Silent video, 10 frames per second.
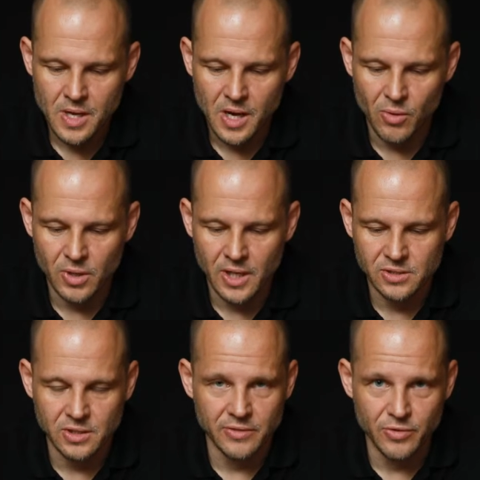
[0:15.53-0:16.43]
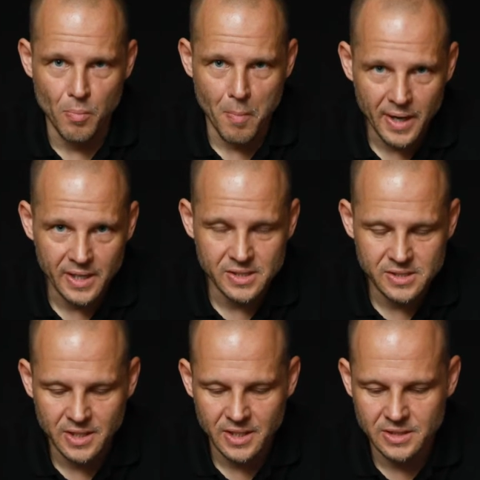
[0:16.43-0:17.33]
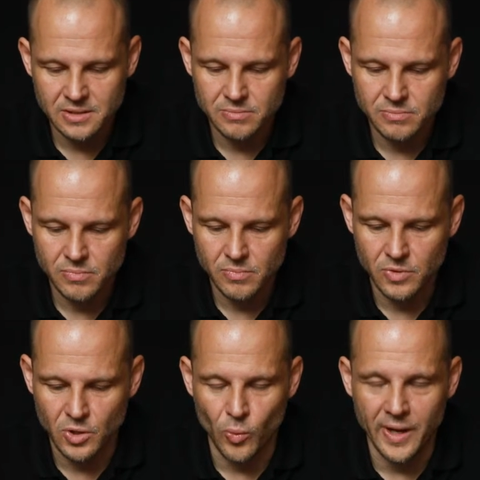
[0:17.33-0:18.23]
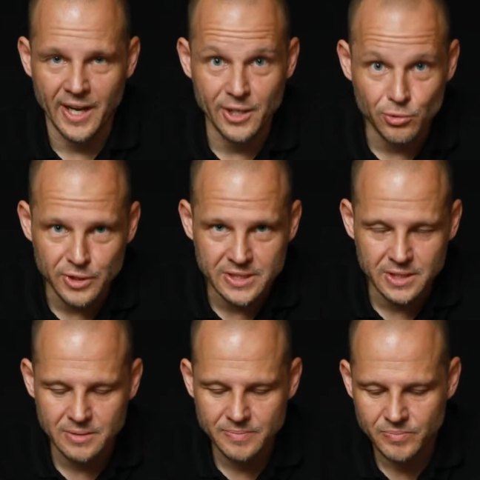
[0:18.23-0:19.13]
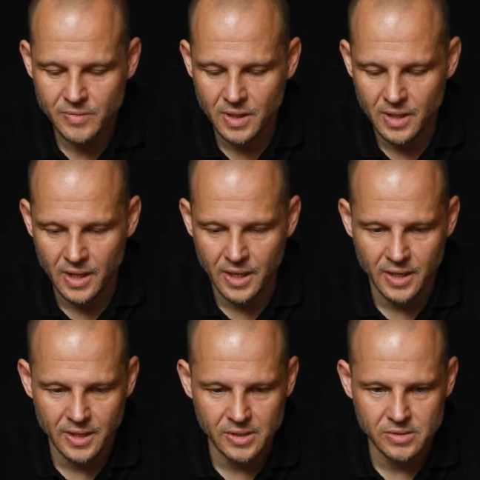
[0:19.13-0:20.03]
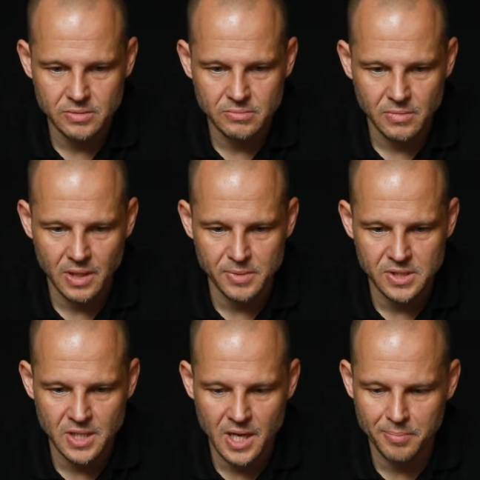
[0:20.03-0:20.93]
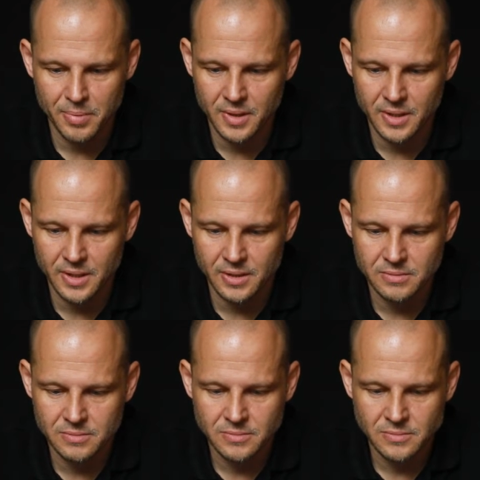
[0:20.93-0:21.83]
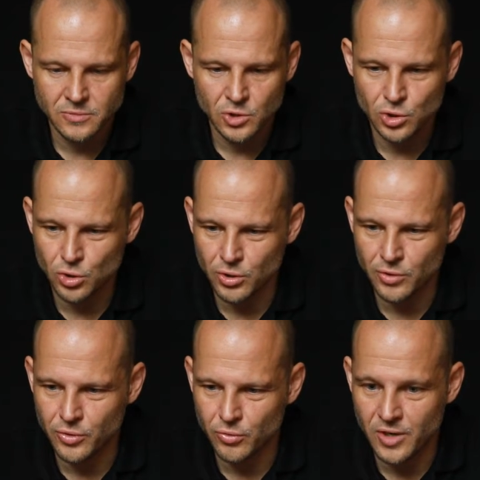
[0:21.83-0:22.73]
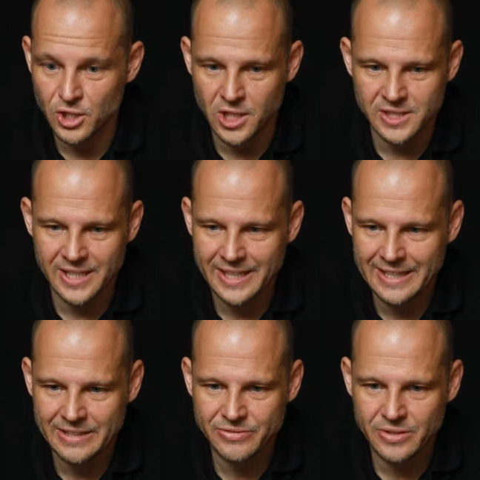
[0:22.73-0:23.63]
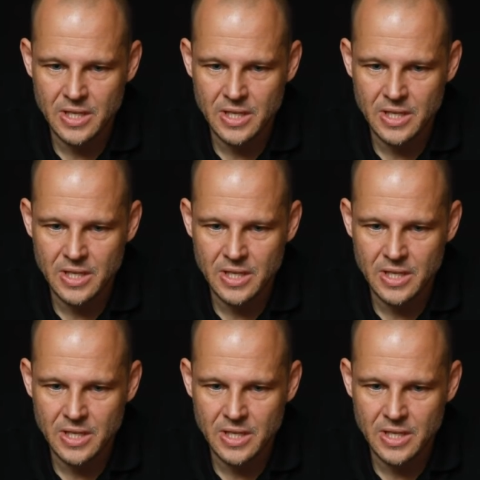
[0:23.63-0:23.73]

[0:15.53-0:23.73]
I would like to give you my insight, the way I reason, and let me start by showing you a few flashlights I have.